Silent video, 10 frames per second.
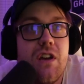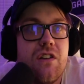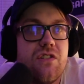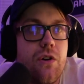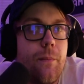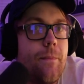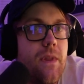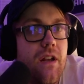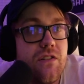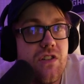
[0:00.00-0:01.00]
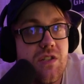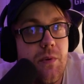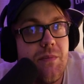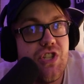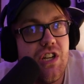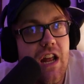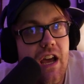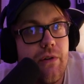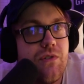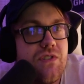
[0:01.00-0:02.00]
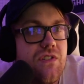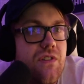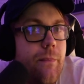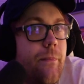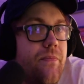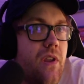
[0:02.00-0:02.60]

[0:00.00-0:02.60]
So Inexhaustible Machine aggro system.